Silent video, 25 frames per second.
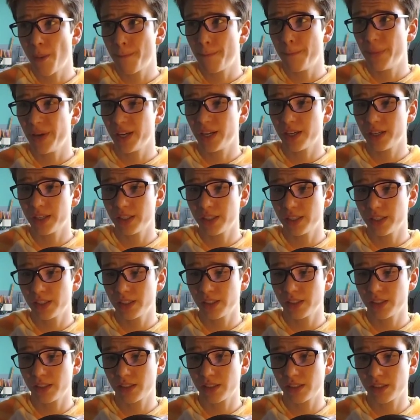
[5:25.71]

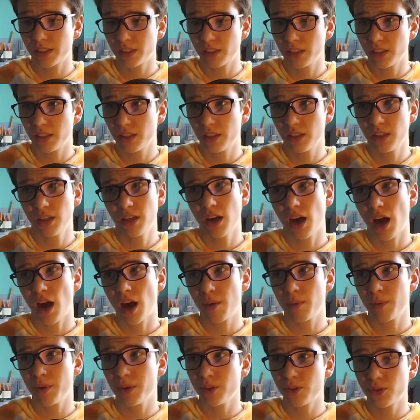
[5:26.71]
because
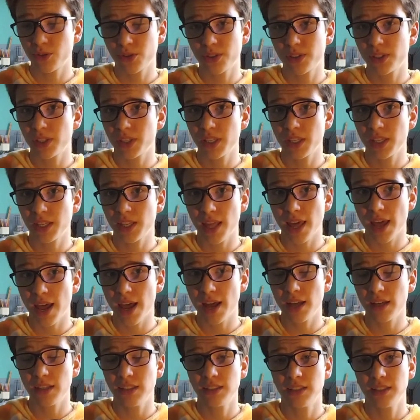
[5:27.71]
I'm interested in
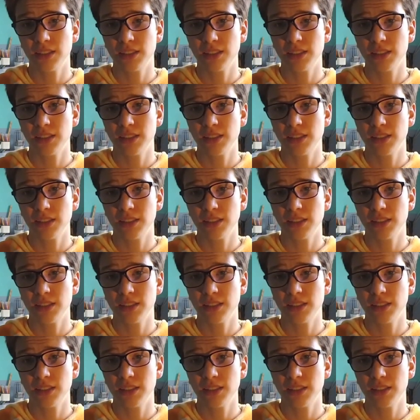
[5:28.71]
that,